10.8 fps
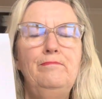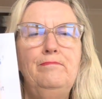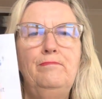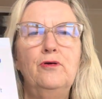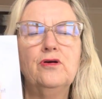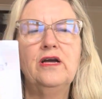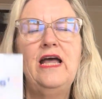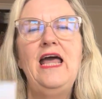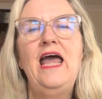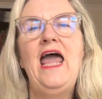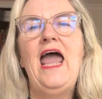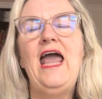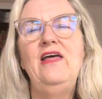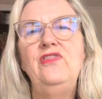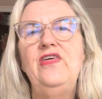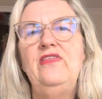book.
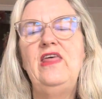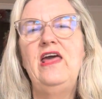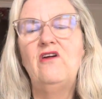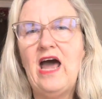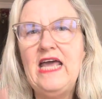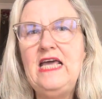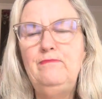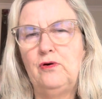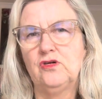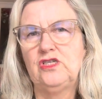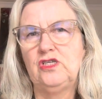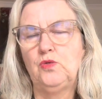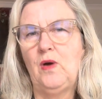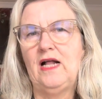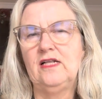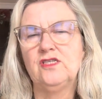And then there are ebooks as
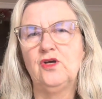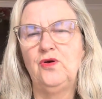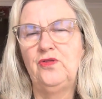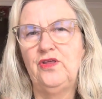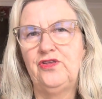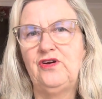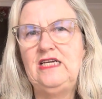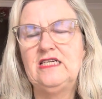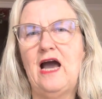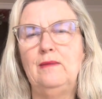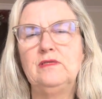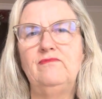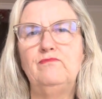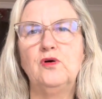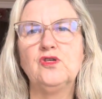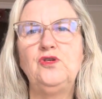well. So the three types of
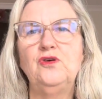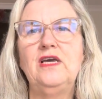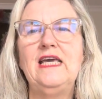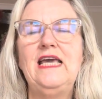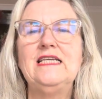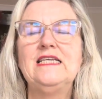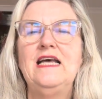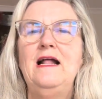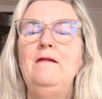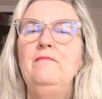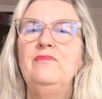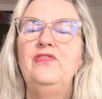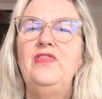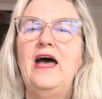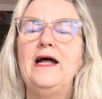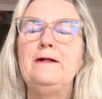books you can get.
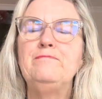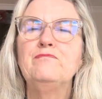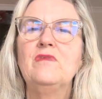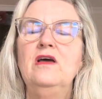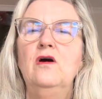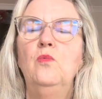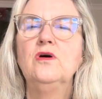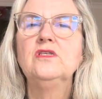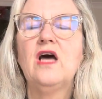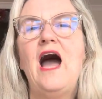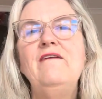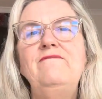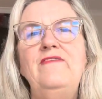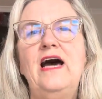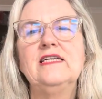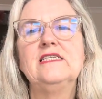What I've
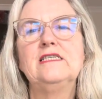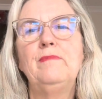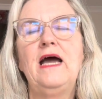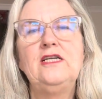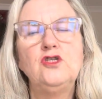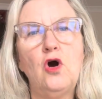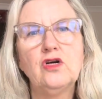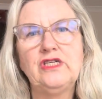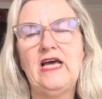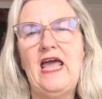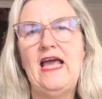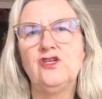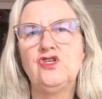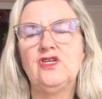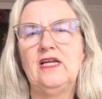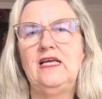found is my doctor
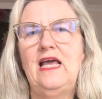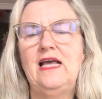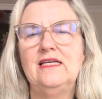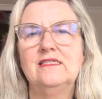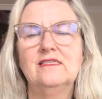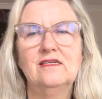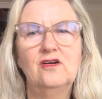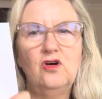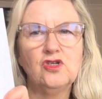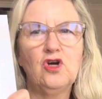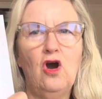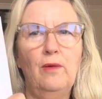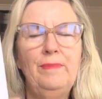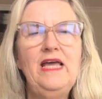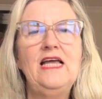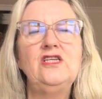actually has got a
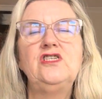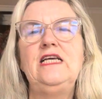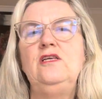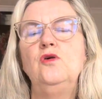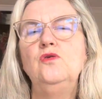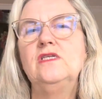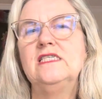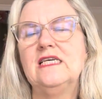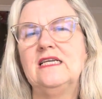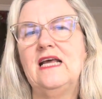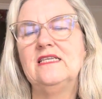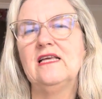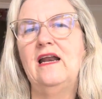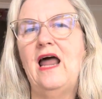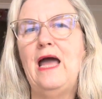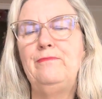copy, and she uses it as a
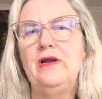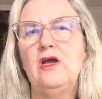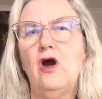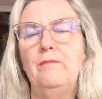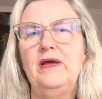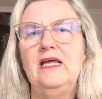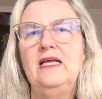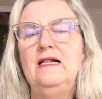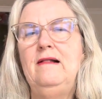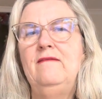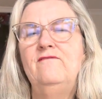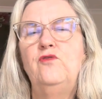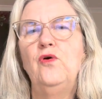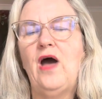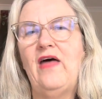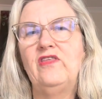library copy
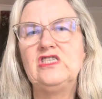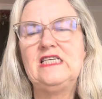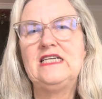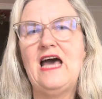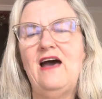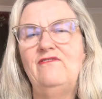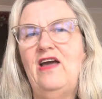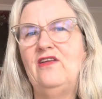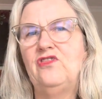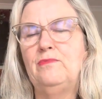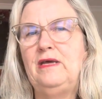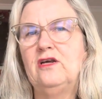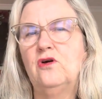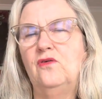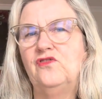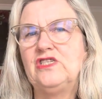for other staff at the
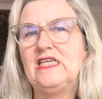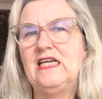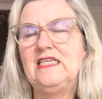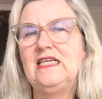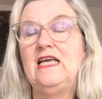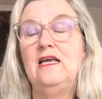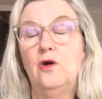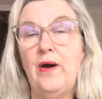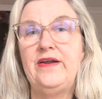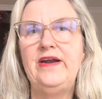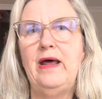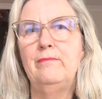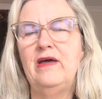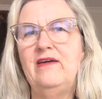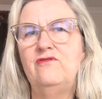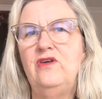medical facility. Quite a number
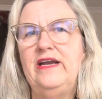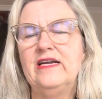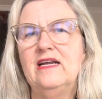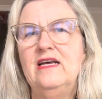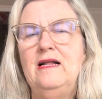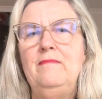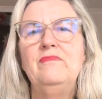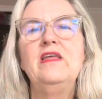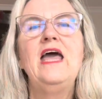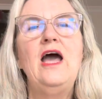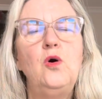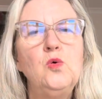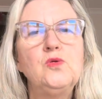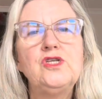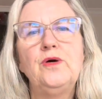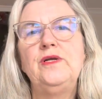have read it.
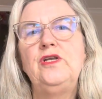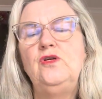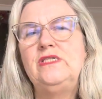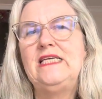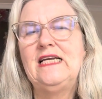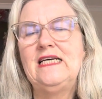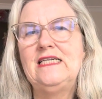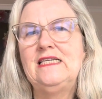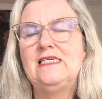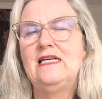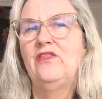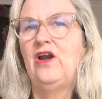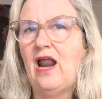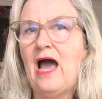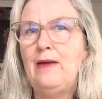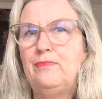Also in New Zealand, the
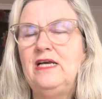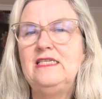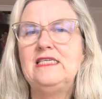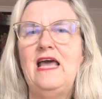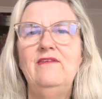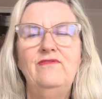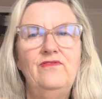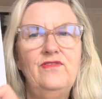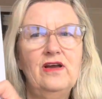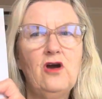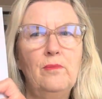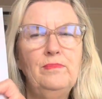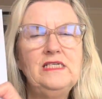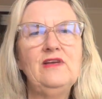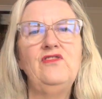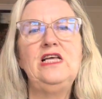libraries have
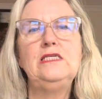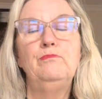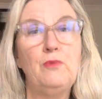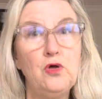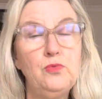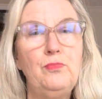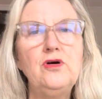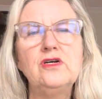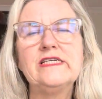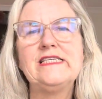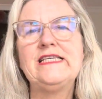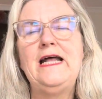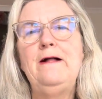copies of both books,